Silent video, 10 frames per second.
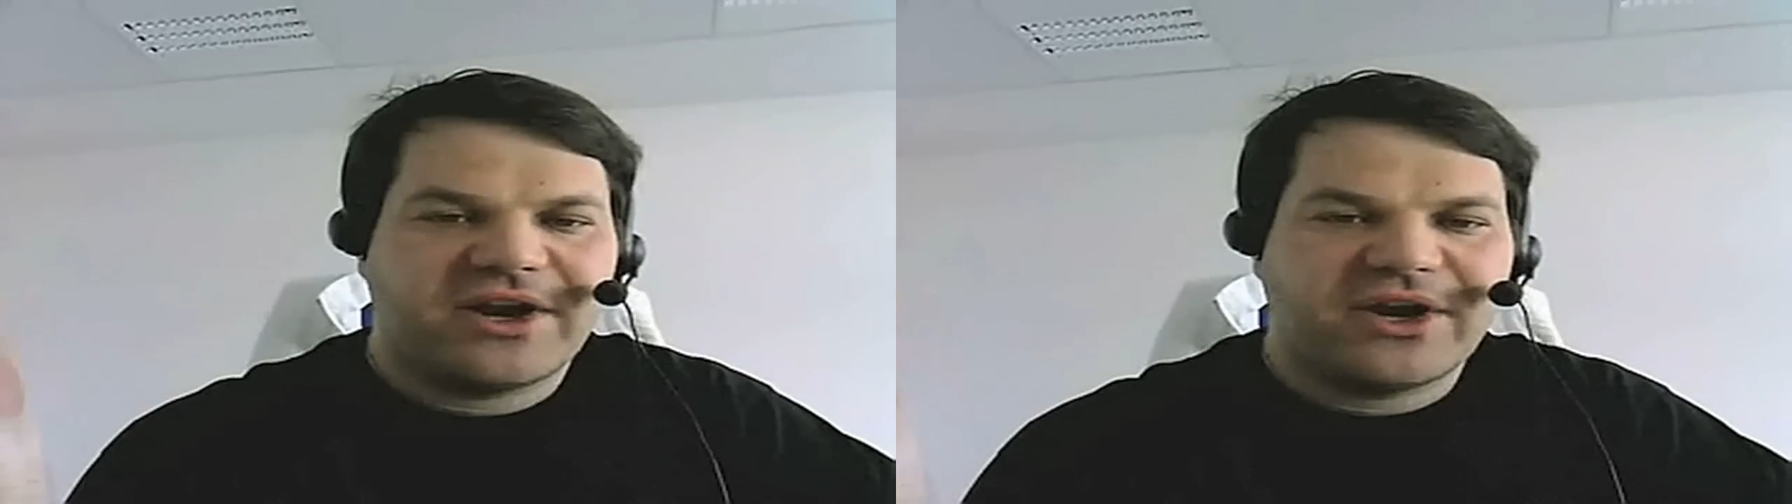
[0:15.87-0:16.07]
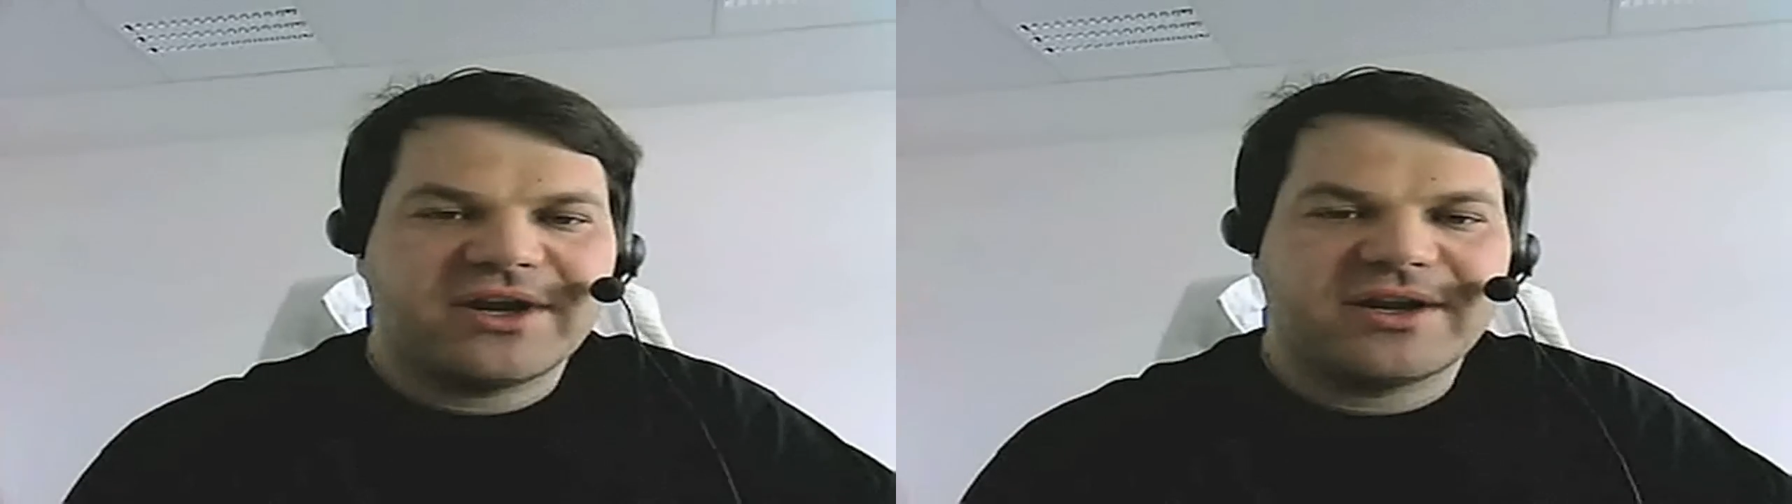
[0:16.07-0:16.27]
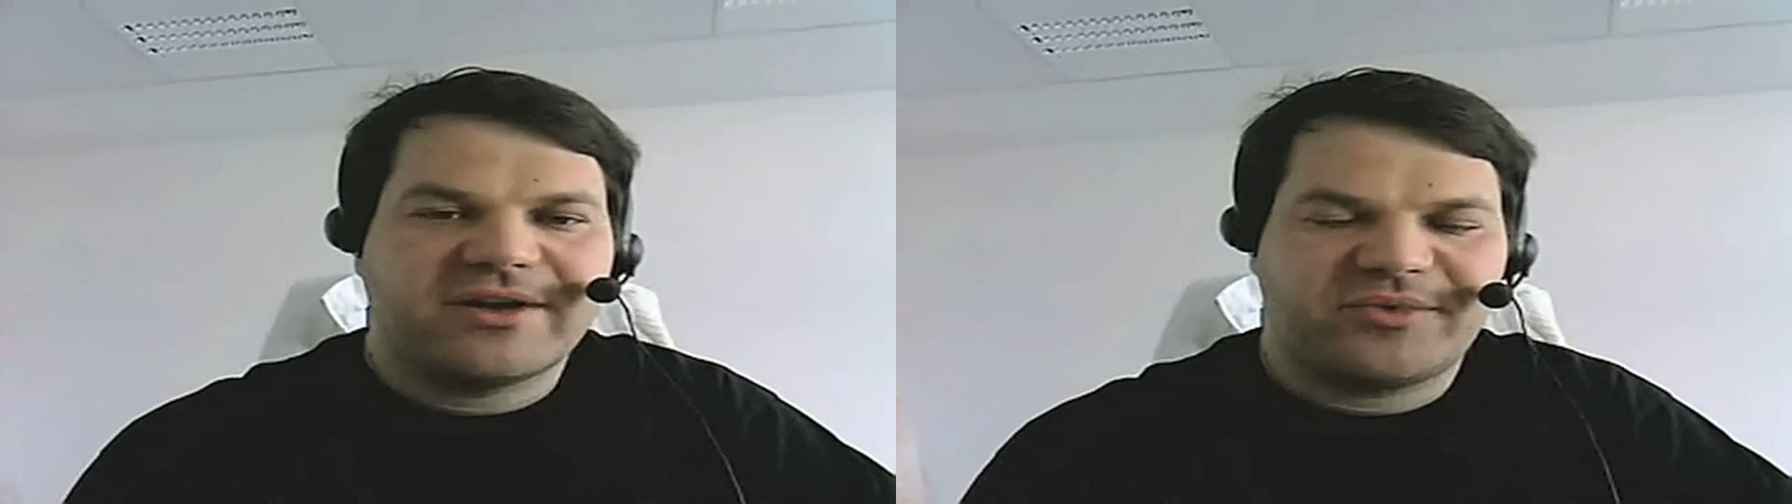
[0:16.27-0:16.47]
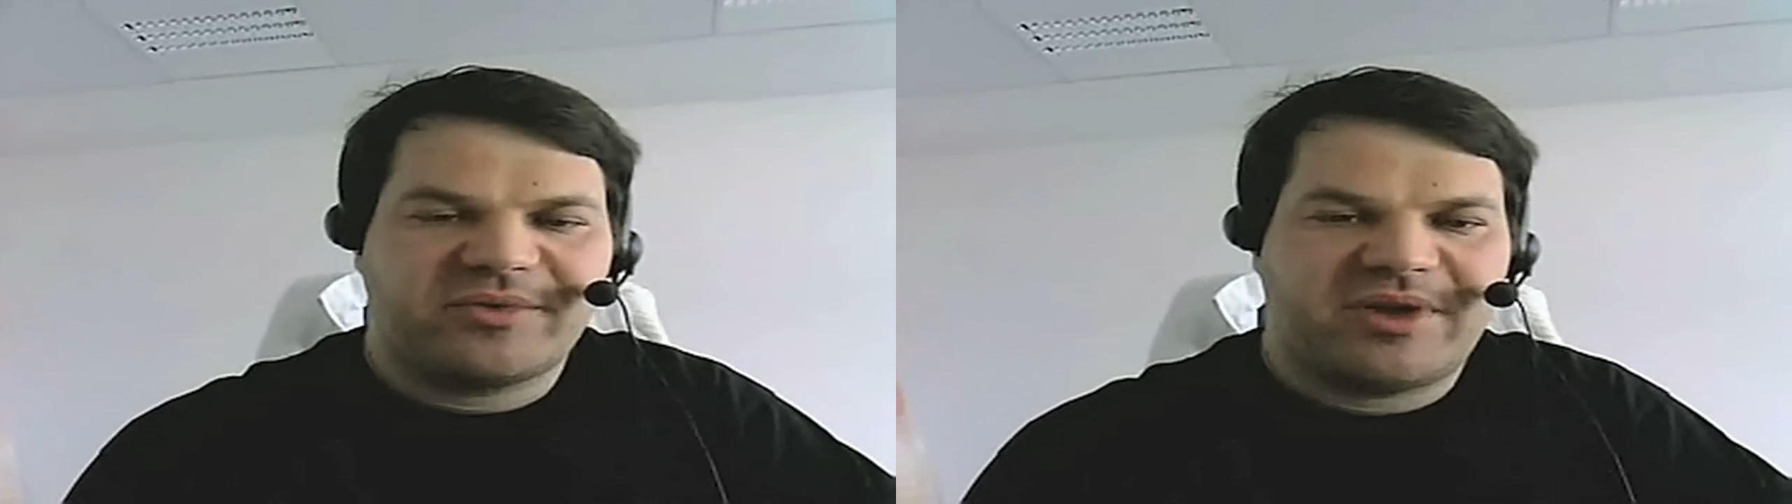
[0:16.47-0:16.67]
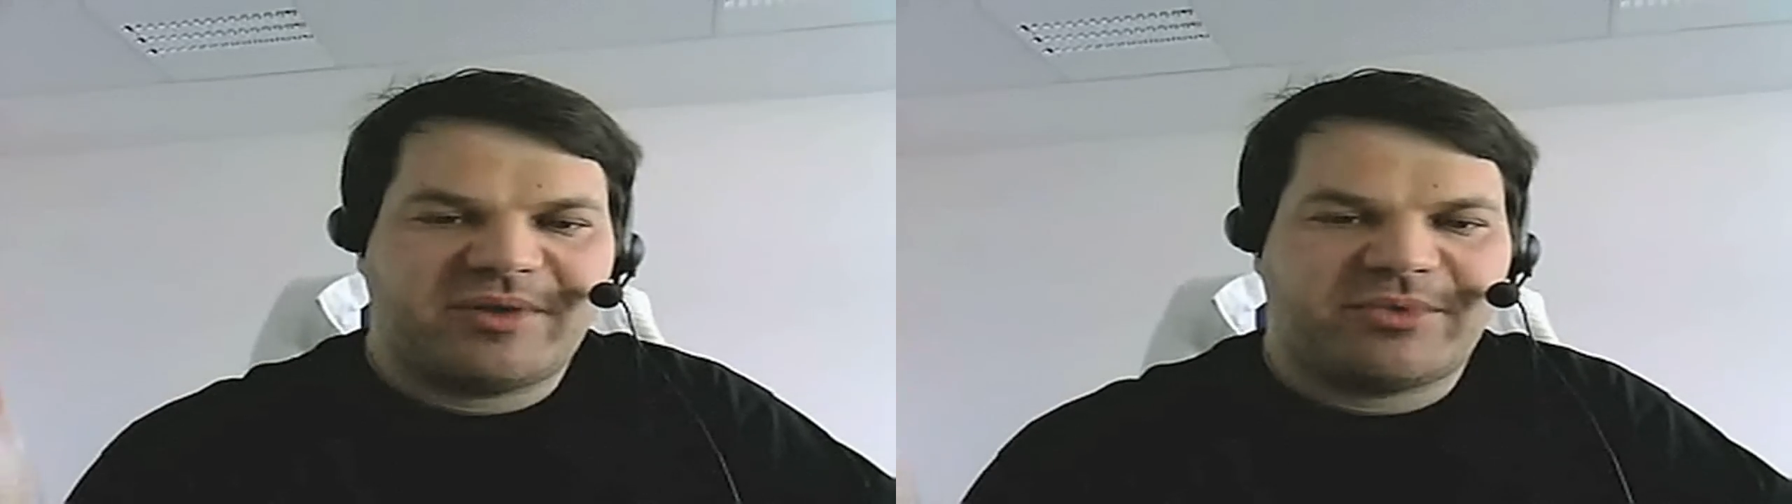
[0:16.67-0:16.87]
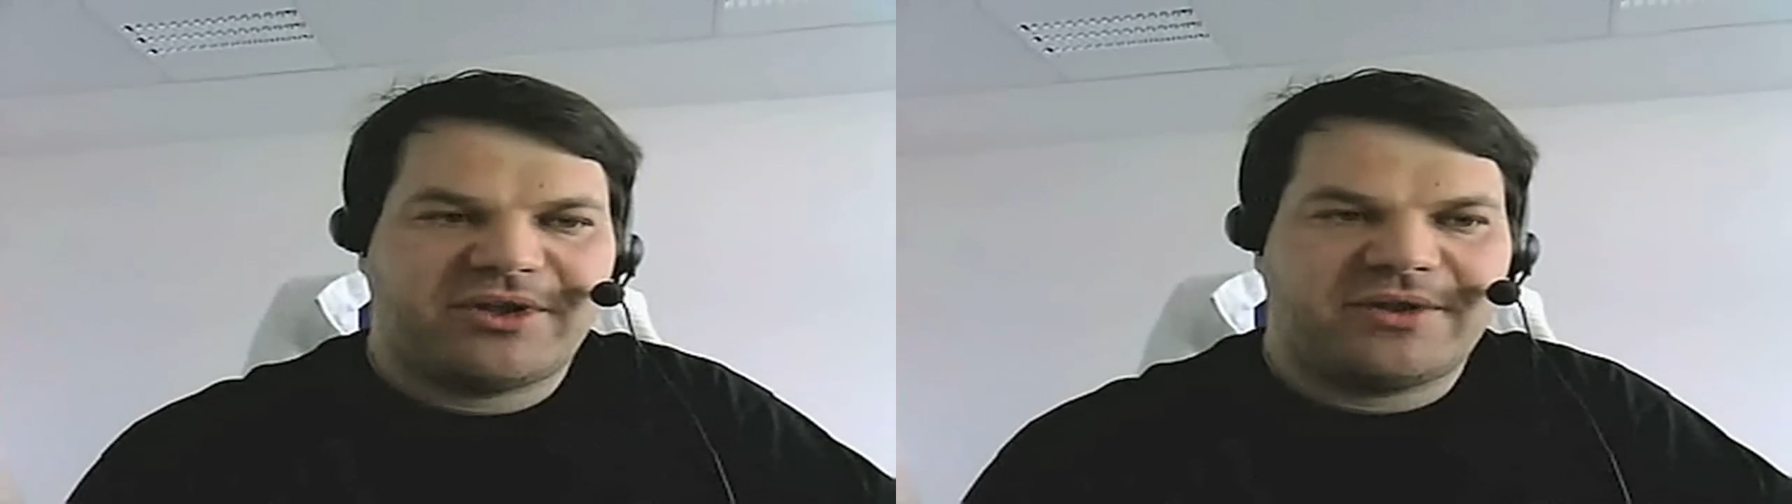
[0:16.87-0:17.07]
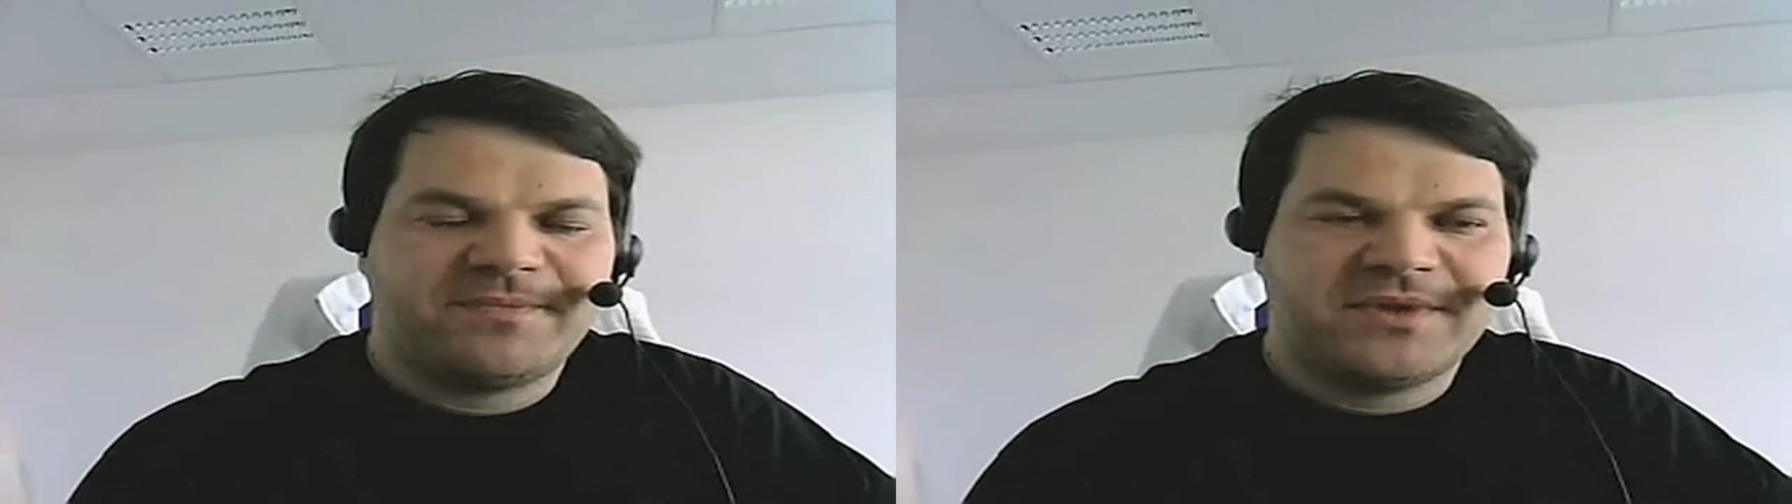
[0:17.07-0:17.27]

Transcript: hearing from the people,